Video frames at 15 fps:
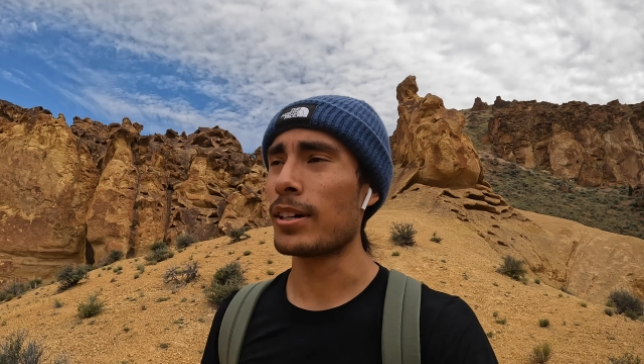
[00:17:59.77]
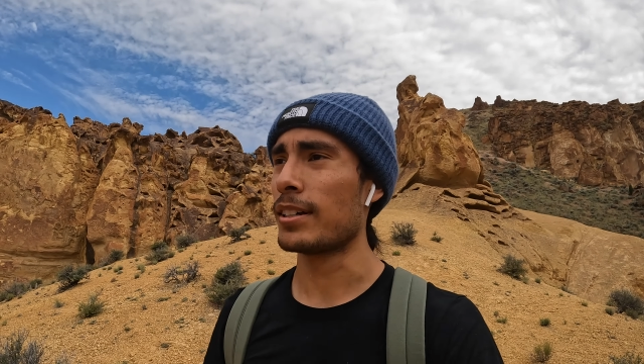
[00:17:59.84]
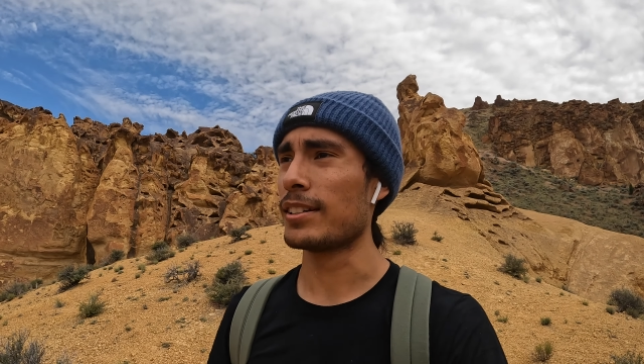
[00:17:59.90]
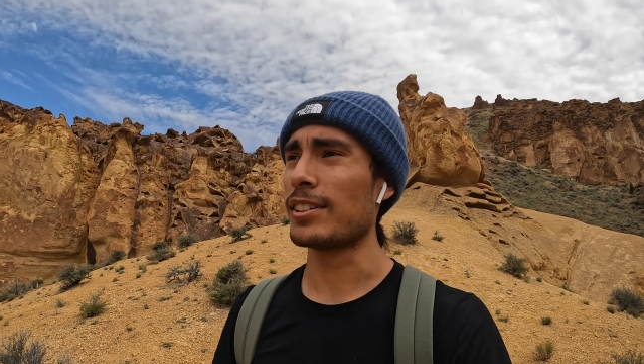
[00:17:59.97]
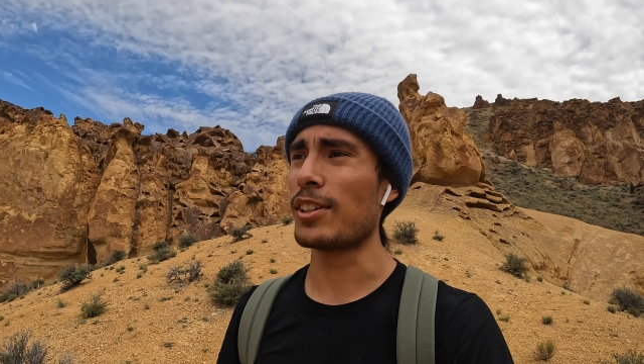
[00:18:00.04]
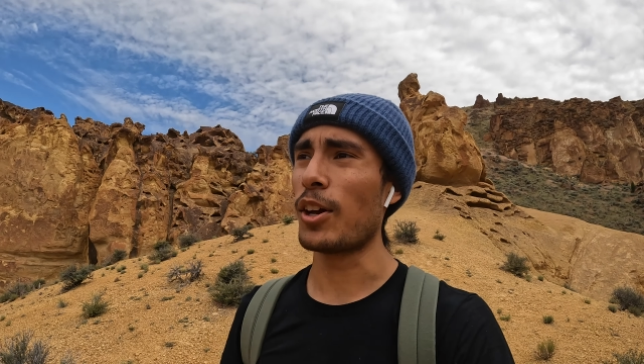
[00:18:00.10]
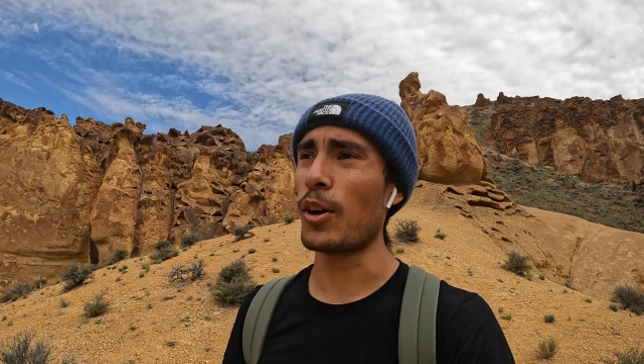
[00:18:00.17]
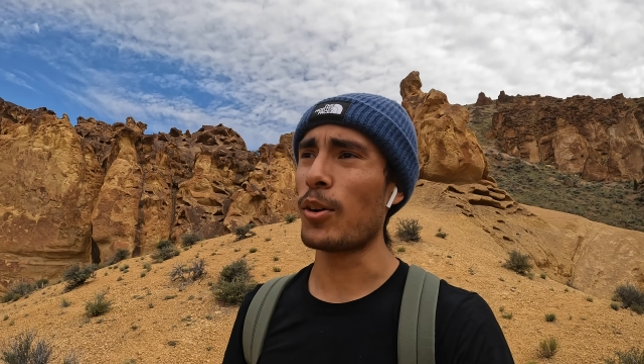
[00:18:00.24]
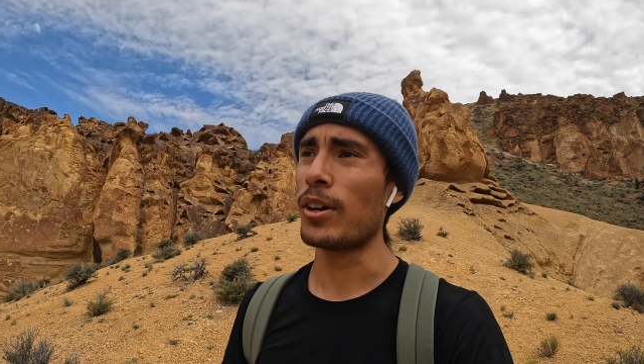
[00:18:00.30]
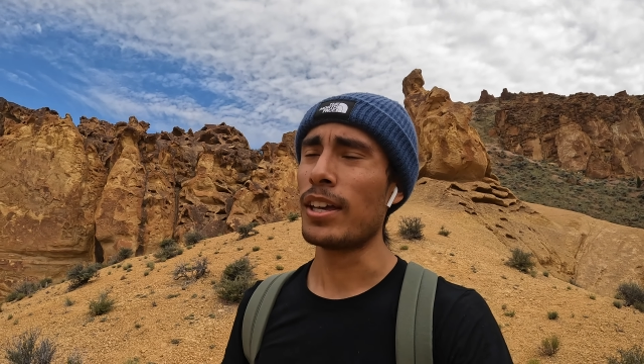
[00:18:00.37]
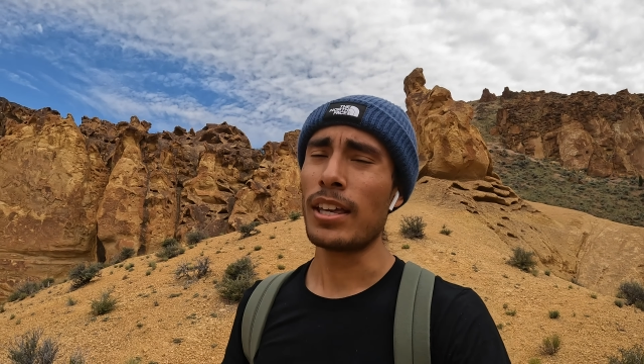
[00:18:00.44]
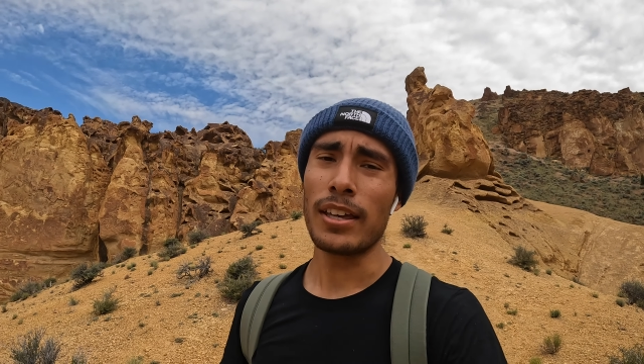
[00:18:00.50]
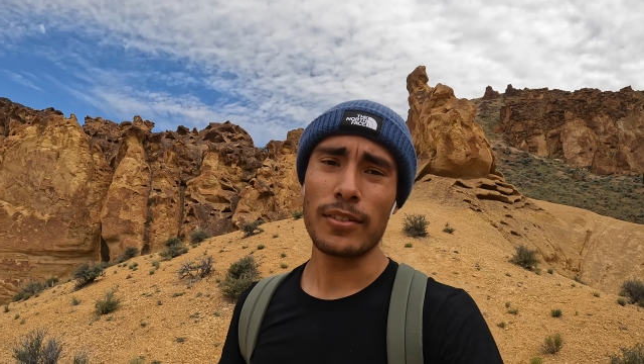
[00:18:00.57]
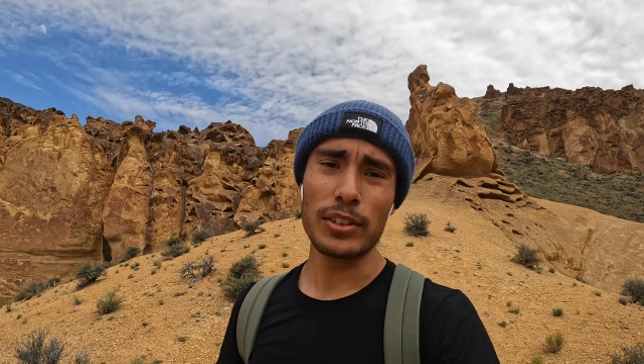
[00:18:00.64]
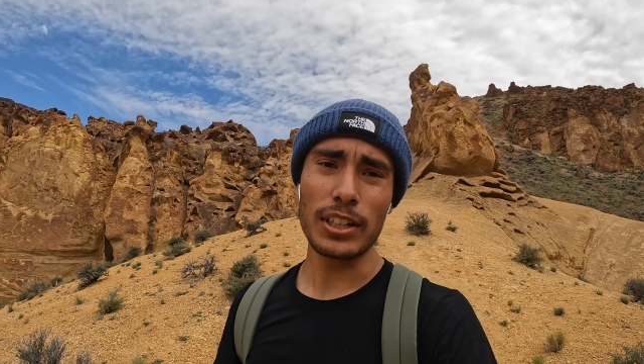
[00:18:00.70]
So
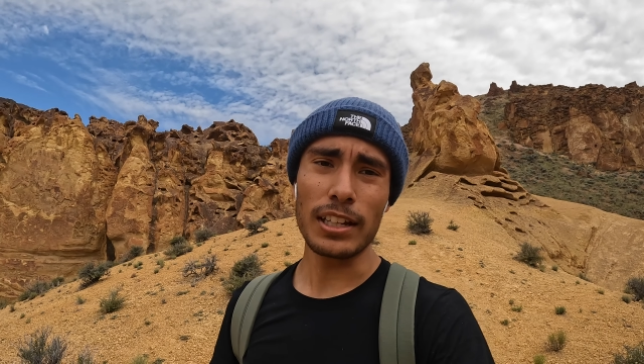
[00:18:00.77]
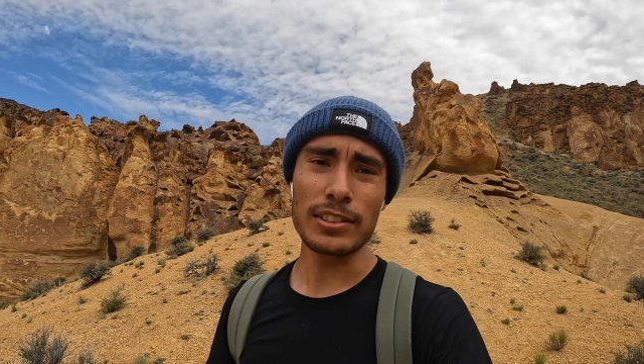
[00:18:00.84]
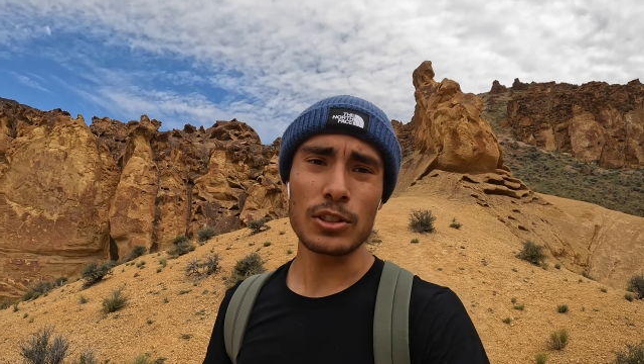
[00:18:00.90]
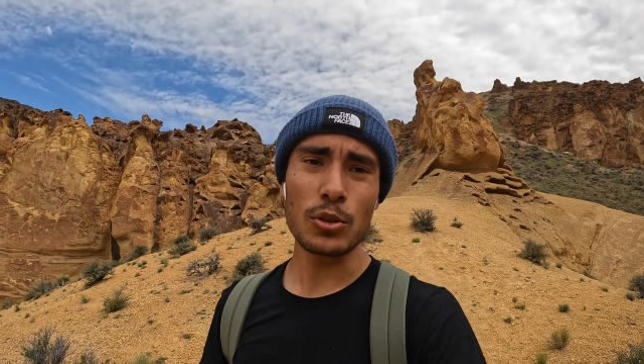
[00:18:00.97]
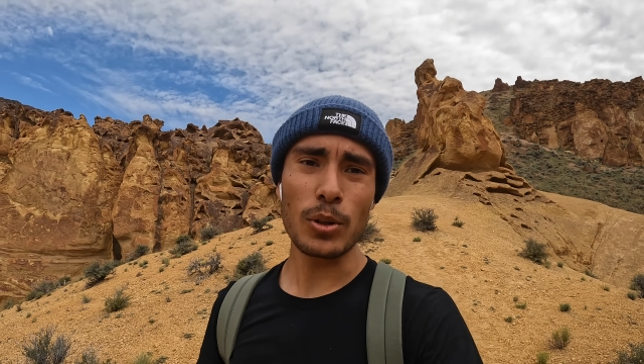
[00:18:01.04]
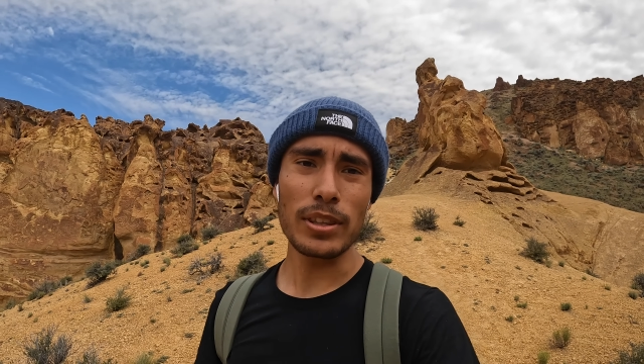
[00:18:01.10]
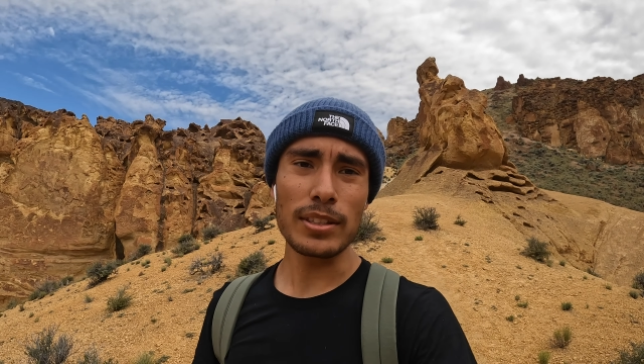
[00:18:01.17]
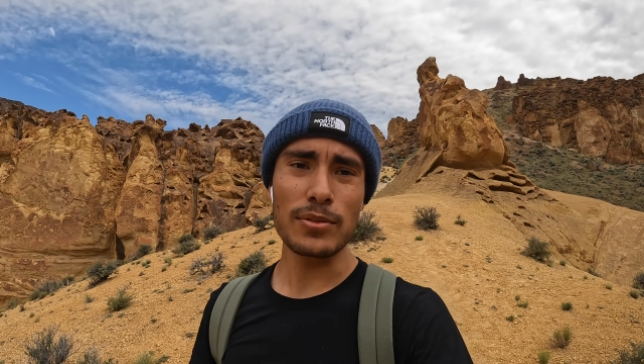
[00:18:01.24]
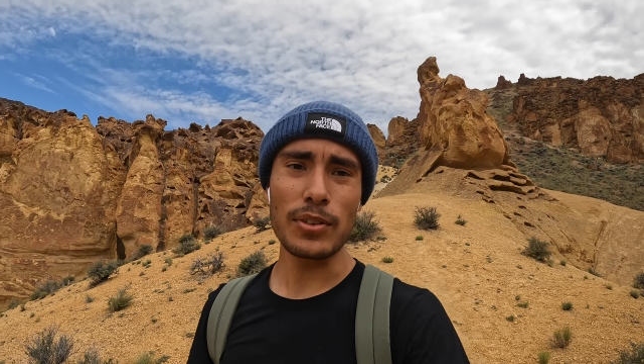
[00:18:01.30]
if you guys enjoyed this